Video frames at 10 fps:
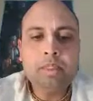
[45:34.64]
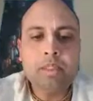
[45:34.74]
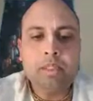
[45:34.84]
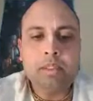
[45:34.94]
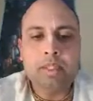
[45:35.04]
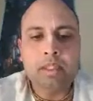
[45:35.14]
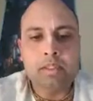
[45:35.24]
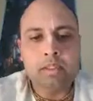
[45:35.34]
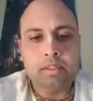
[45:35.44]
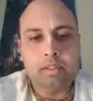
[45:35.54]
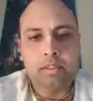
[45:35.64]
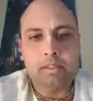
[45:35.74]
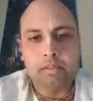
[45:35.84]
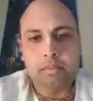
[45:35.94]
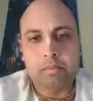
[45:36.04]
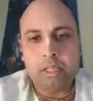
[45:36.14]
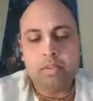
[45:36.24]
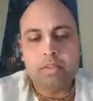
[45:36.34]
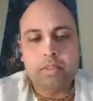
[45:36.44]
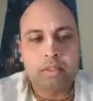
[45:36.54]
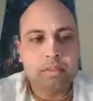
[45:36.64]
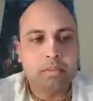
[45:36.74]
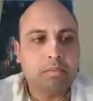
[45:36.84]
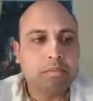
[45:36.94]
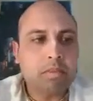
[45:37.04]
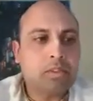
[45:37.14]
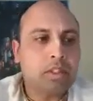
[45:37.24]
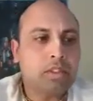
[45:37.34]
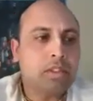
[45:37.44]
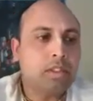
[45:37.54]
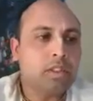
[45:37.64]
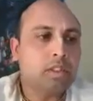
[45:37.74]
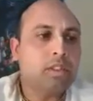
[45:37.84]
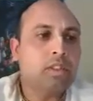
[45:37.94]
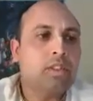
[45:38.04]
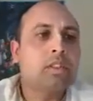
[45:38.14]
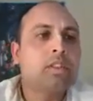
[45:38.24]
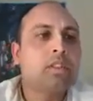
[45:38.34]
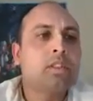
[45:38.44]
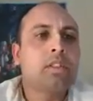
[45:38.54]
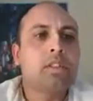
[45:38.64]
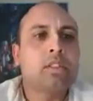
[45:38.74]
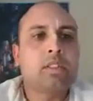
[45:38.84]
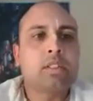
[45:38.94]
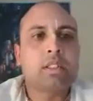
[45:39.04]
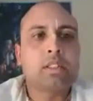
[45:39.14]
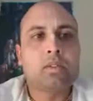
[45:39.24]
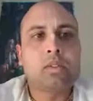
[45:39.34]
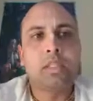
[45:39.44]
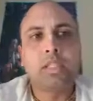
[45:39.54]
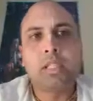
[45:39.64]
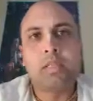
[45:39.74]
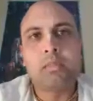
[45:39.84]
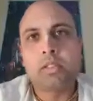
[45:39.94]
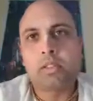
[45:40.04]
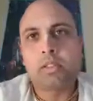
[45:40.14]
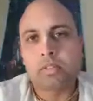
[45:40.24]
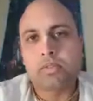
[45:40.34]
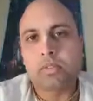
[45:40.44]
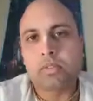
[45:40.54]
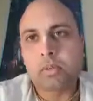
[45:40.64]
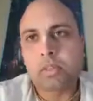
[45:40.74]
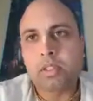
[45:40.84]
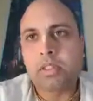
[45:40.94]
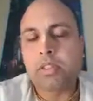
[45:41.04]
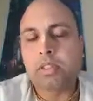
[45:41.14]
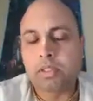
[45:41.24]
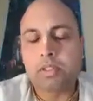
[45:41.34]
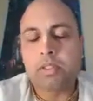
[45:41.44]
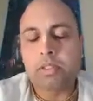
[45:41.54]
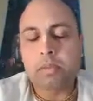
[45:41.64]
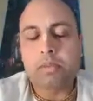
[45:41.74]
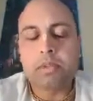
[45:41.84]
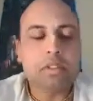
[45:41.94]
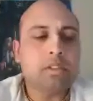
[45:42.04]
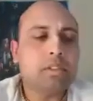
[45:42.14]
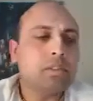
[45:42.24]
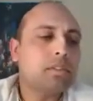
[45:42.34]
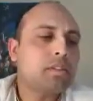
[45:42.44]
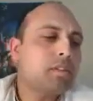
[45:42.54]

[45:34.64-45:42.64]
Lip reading: That is Bhagavan, Bhagavan Sri Krishna. And the holy name is full with these six opulences.